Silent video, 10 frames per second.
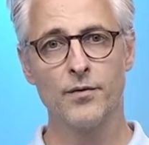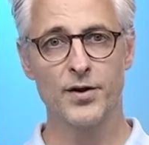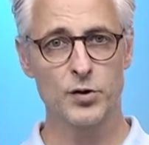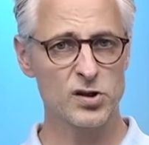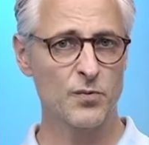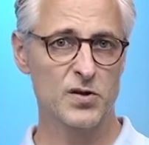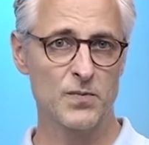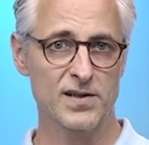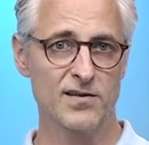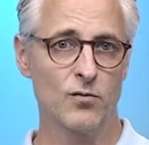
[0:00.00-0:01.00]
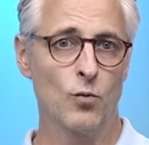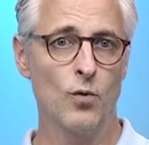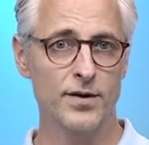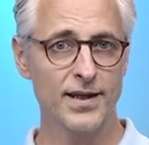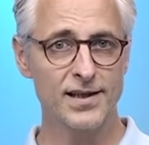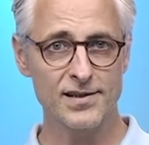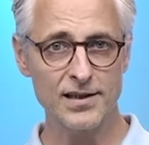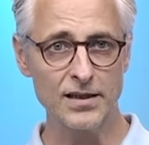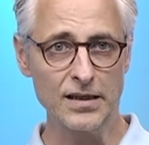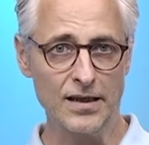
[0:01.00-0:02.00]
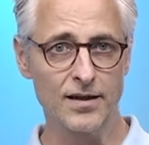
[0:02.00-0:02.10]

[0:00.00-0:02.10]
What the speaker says: the user perspective, what they see,